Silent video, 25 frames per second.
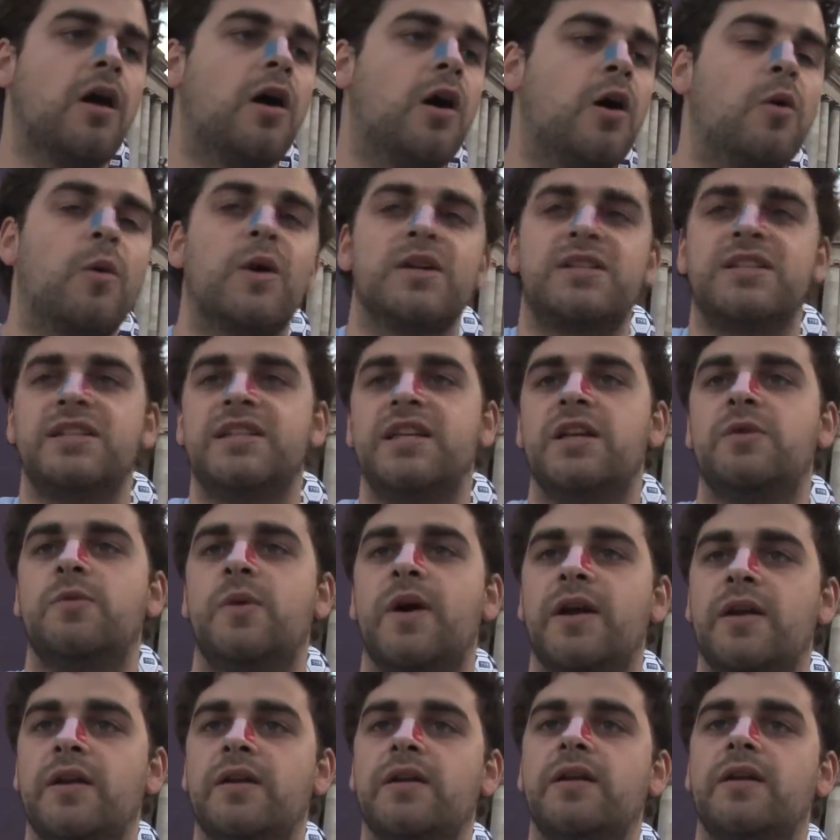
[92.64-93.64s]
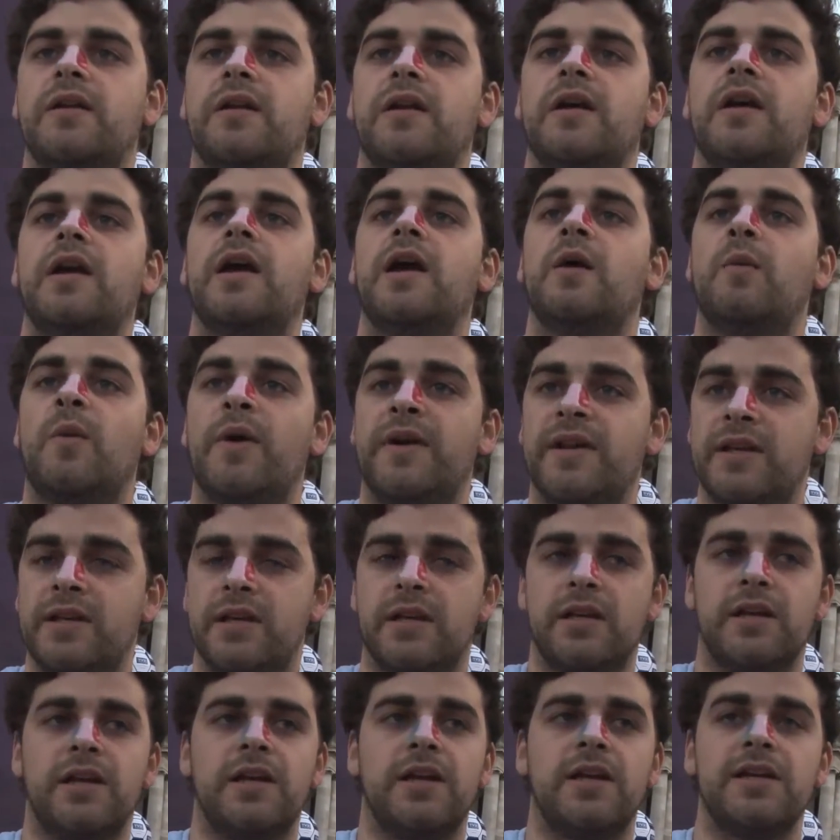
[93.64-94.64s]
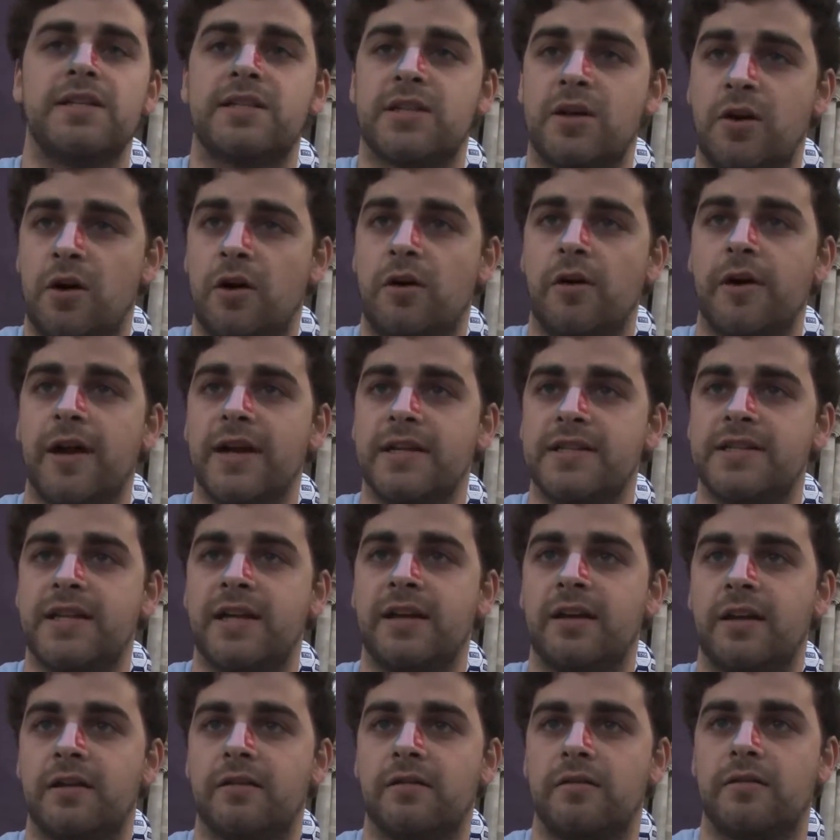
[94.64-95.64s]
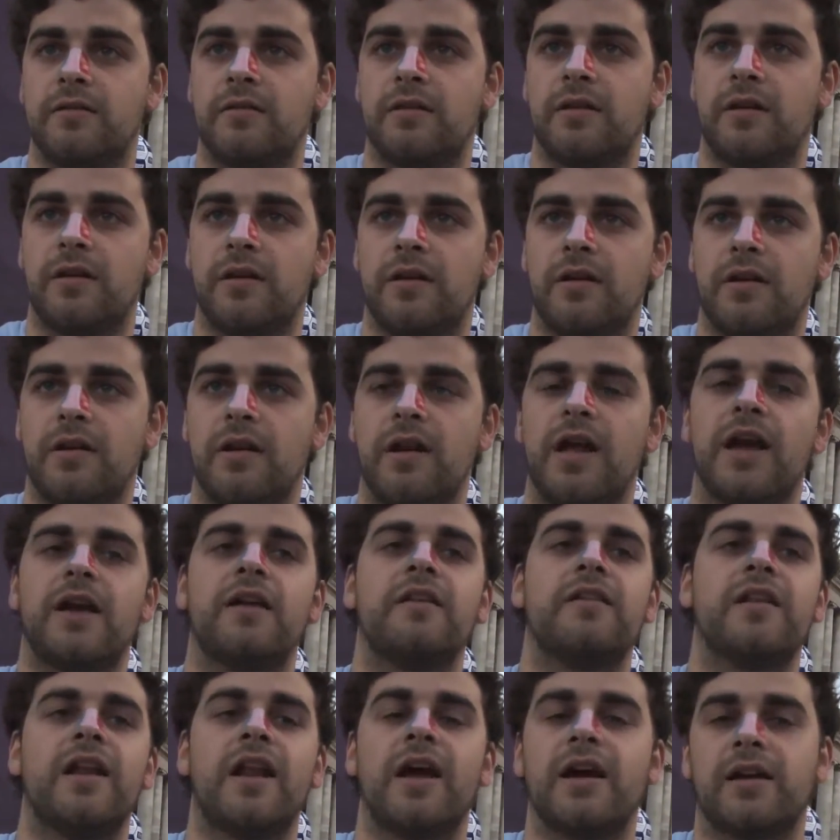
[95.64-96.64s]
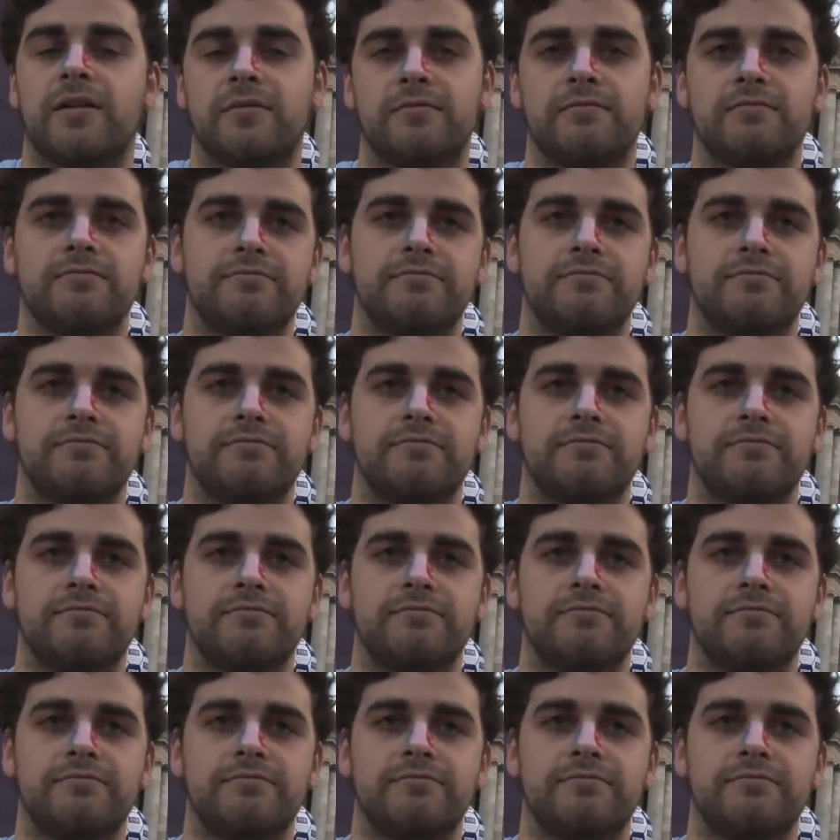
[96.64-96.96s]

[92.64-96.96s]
Or what he did when he scored against England. Like he said like